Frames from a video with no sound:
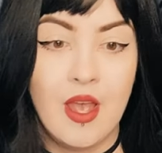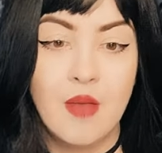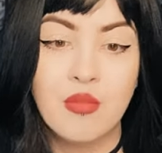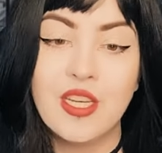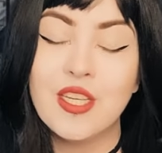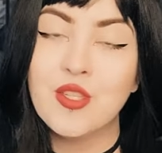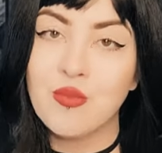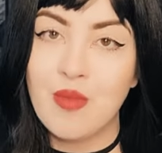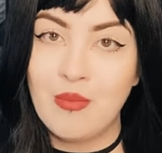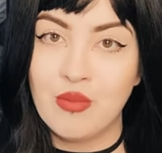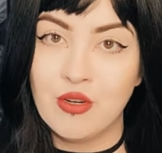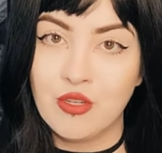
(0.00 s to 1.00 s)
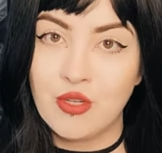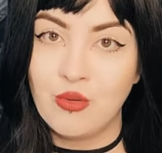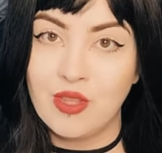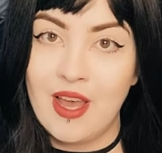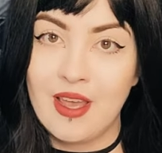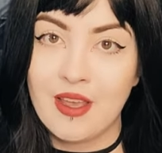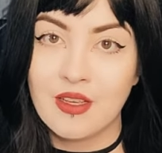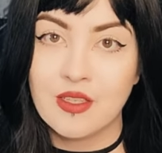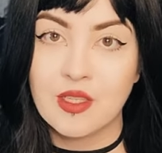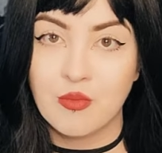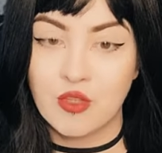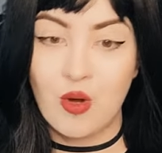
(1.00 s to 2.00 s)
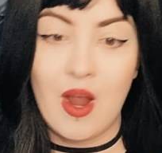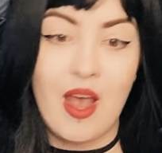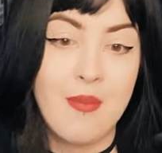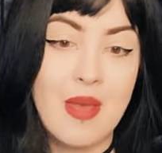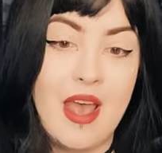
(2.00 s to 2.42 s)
please remember to like, subscribe,